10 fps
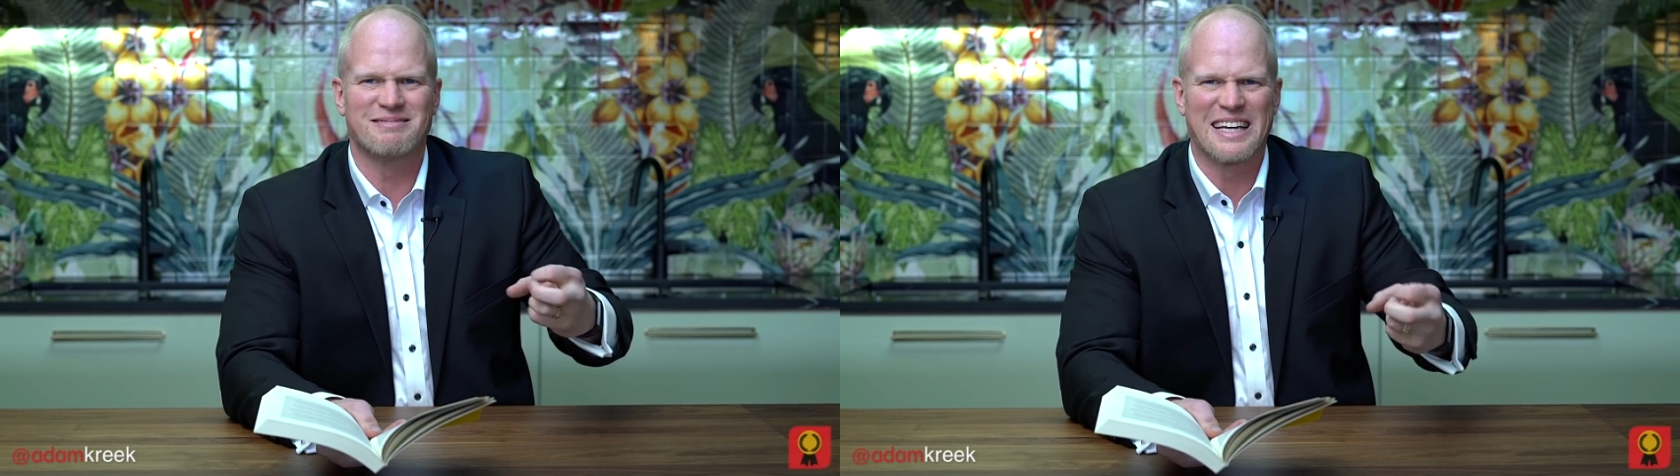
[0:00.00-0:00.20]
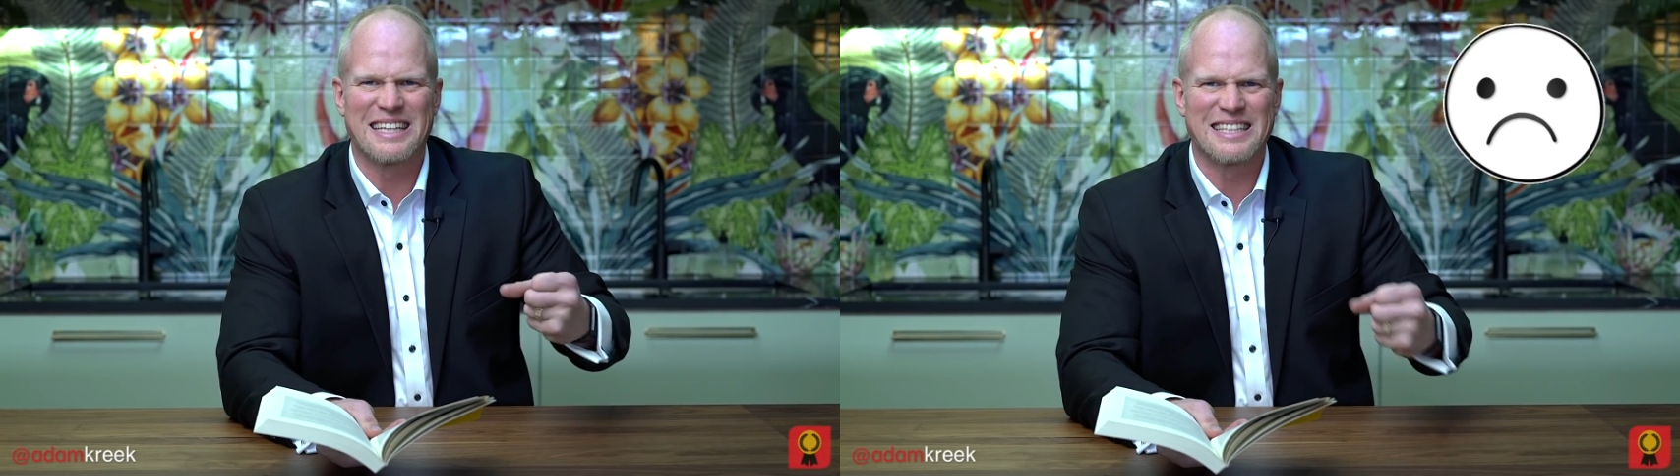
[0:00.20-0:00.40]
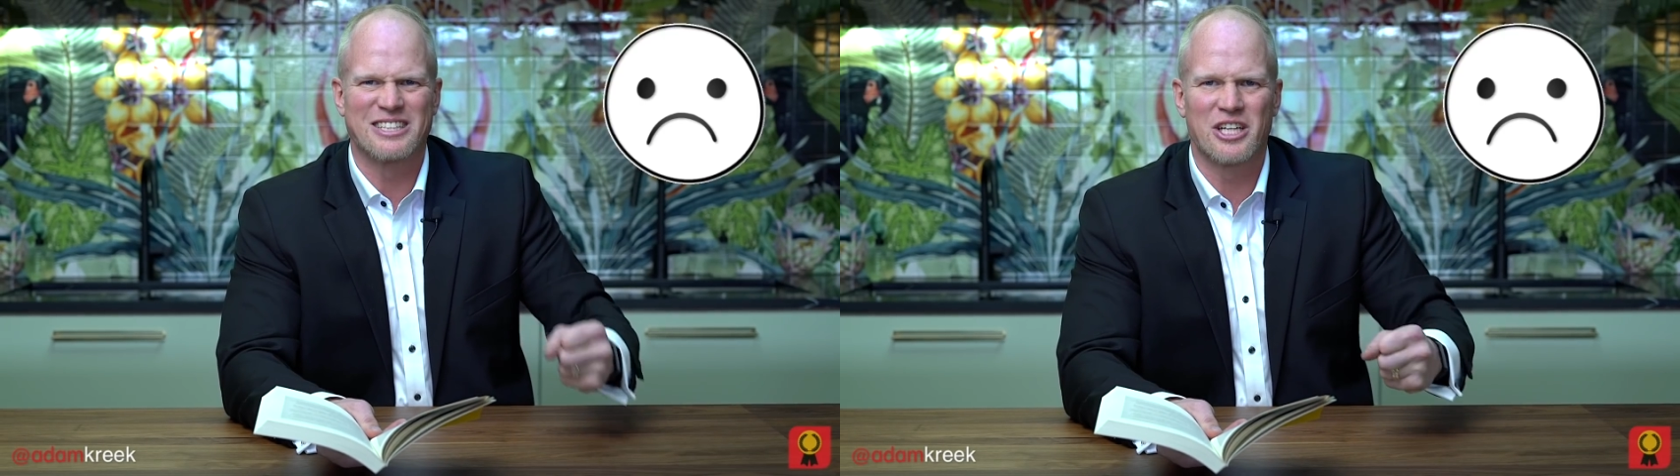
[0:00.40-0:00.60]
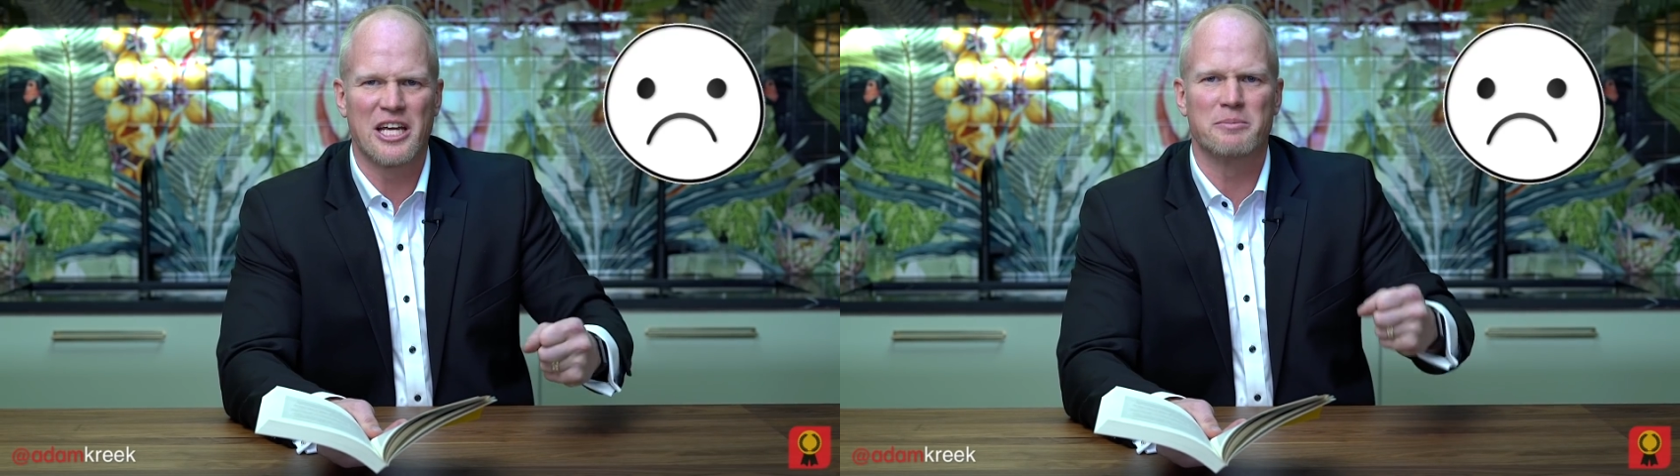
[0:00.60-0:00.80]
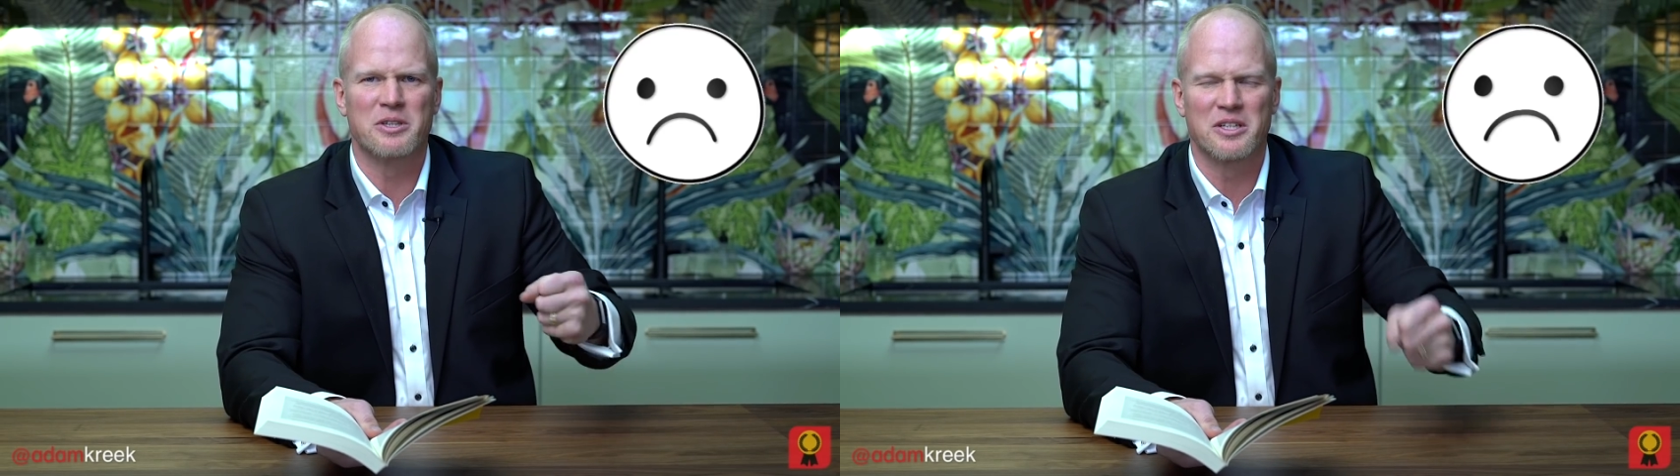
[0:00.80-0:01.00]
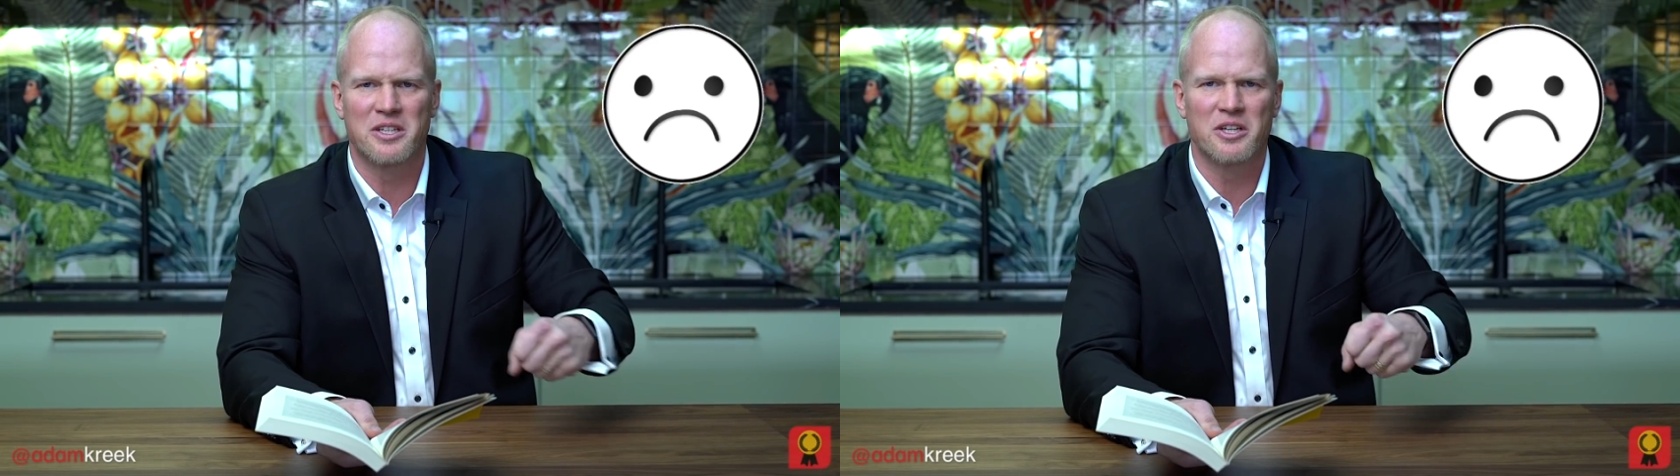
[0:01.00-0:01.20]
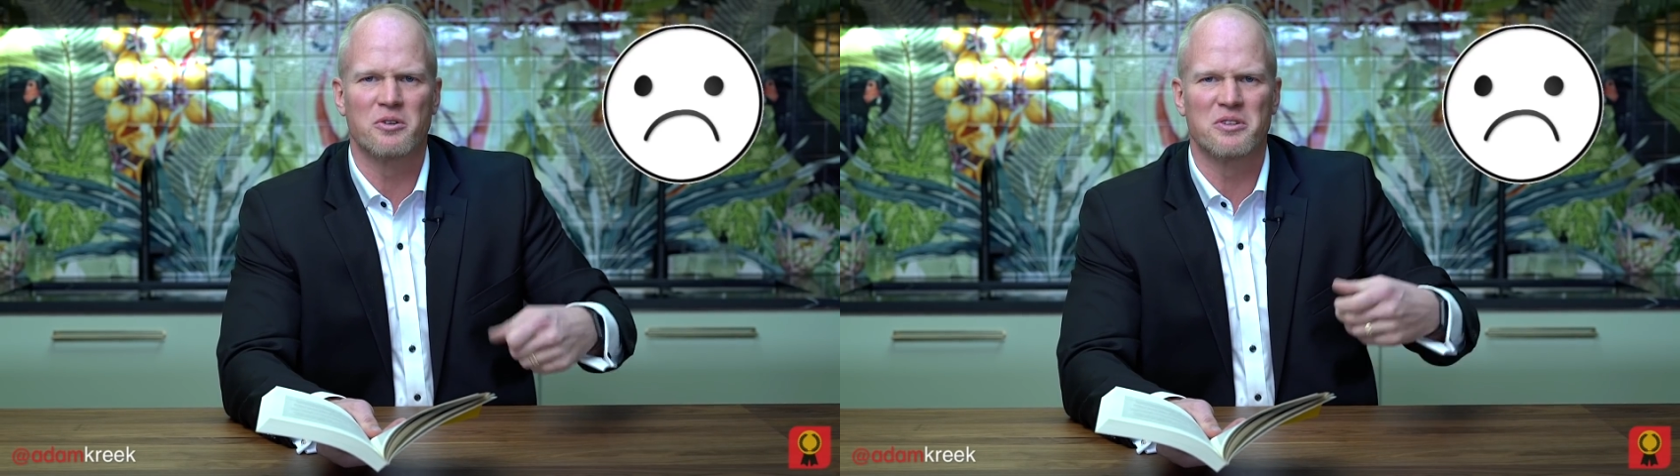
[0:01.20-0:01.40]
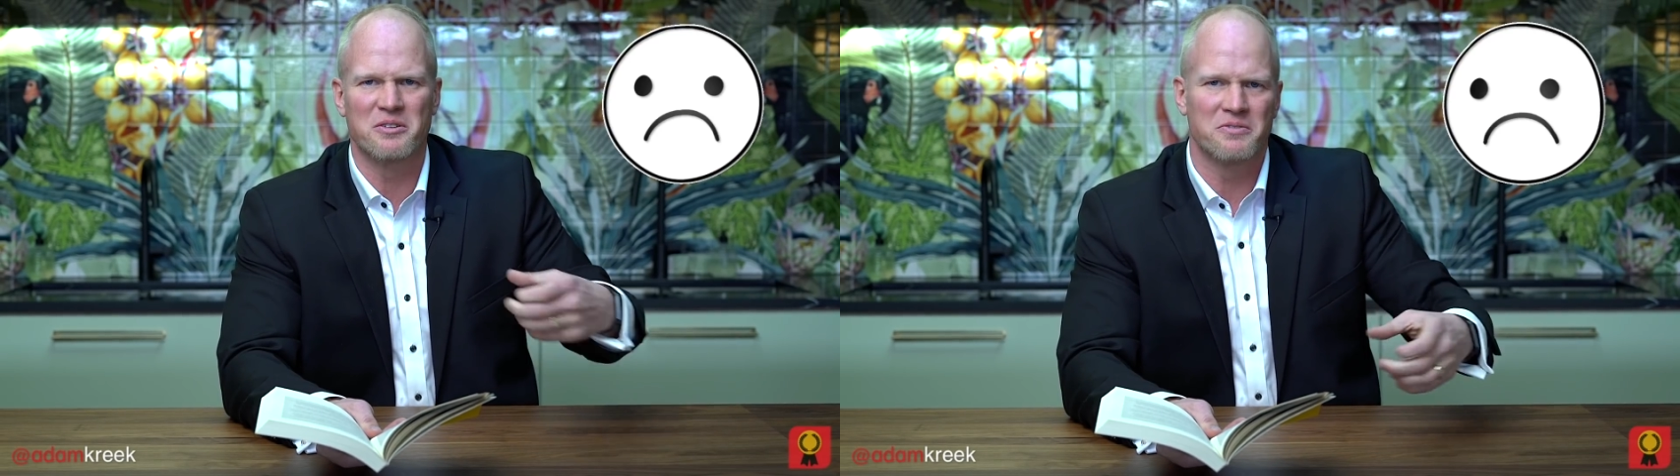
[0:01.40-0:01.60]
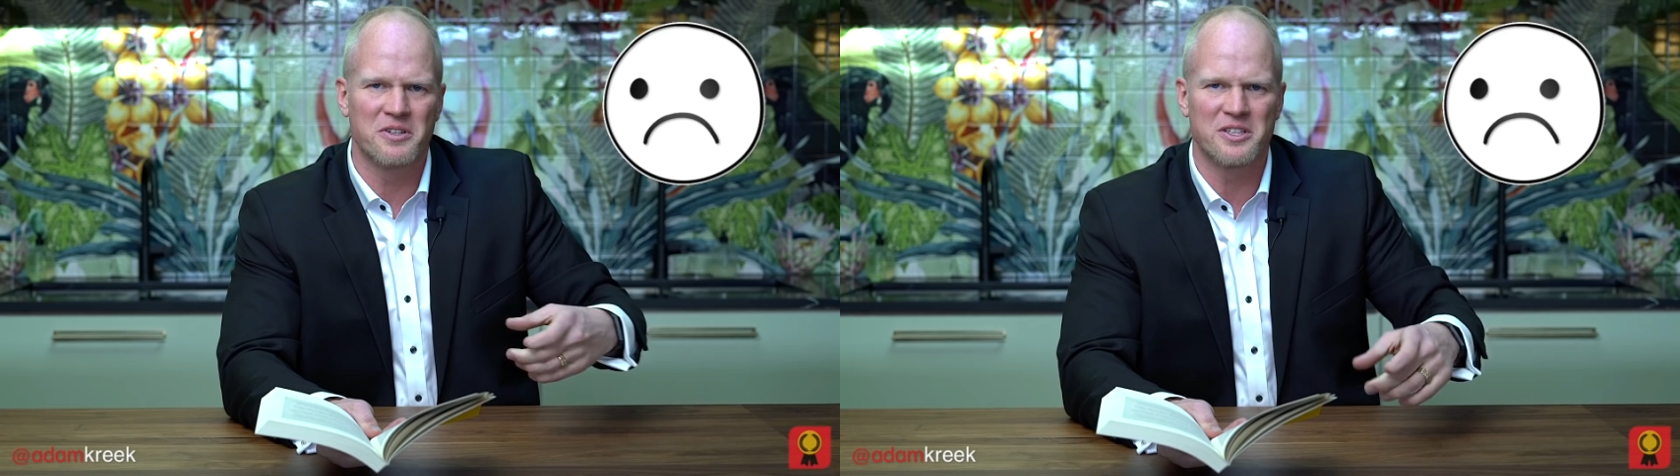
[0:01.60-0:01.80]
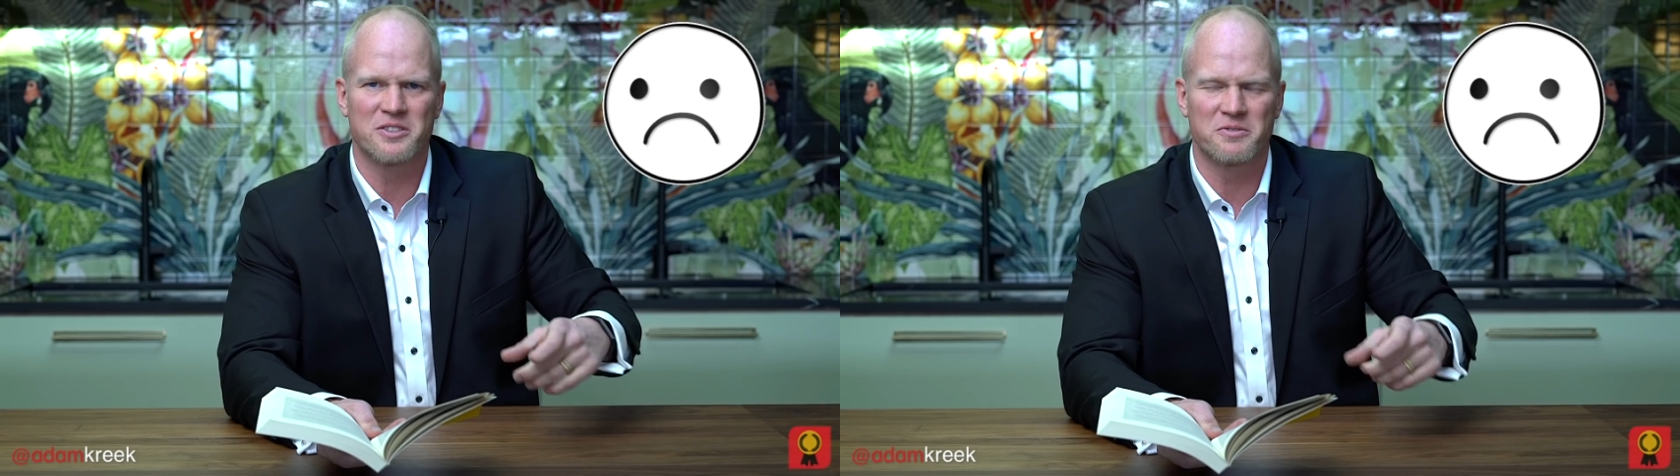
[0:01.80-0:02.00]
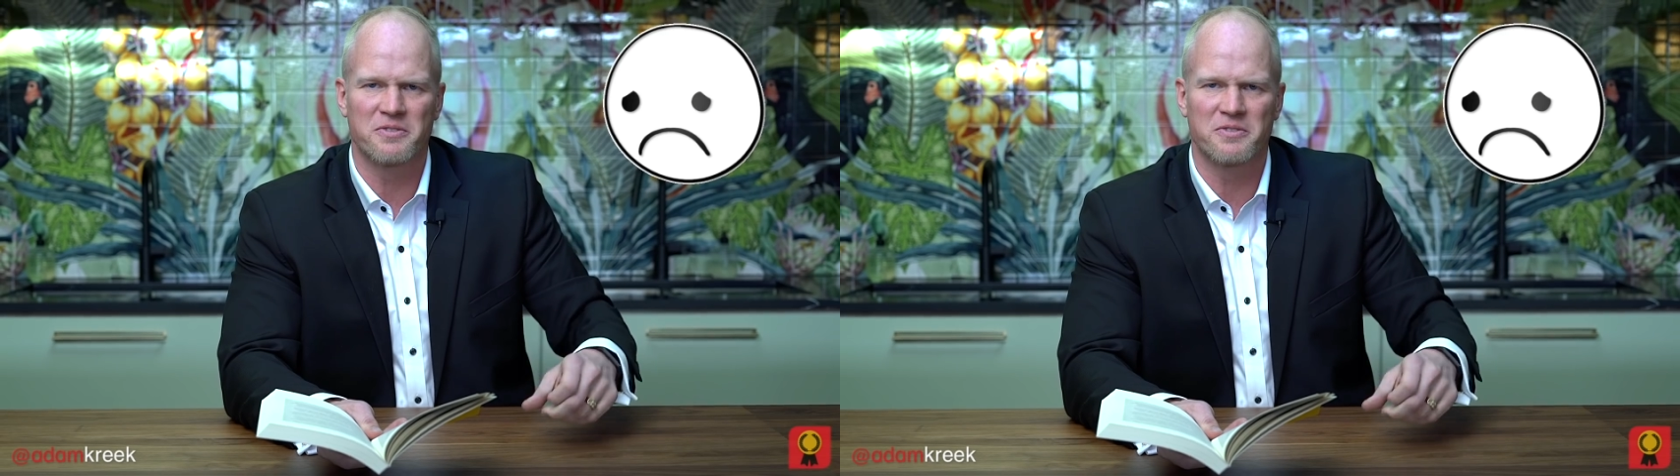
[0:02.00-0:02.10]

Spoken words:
like the shame and the guilt and the feelings of